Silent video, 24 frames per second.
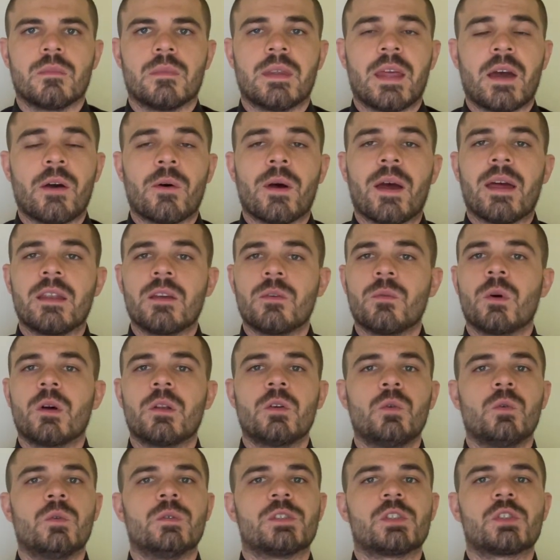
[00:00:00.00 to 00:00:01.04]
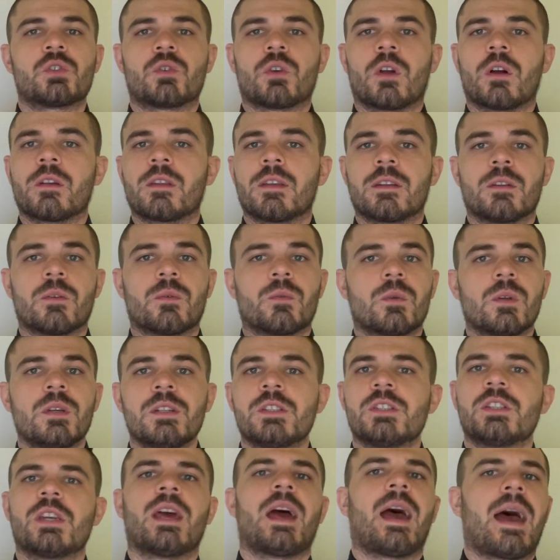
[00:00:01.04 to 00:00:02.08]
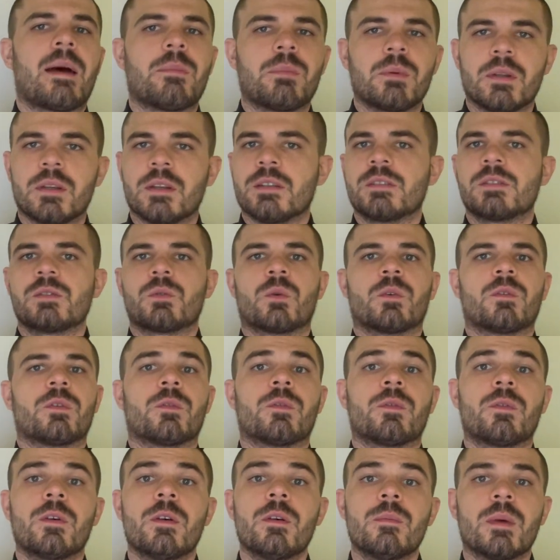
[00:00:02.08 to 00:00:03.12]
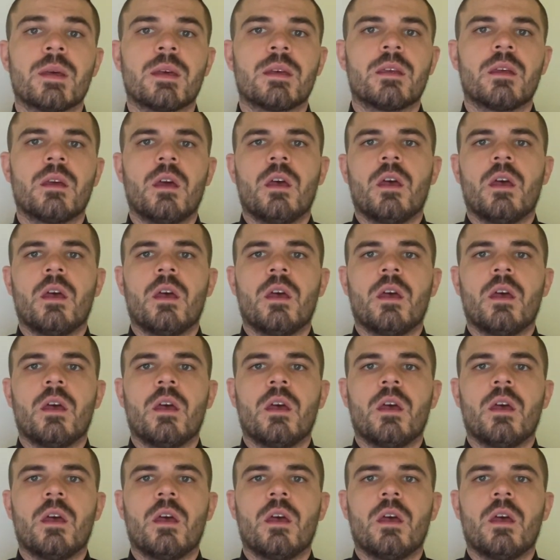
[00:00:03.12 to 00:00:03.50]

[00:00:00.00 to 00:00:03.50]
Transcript: Now, anyone who is struggling to reach happiness or fulfillment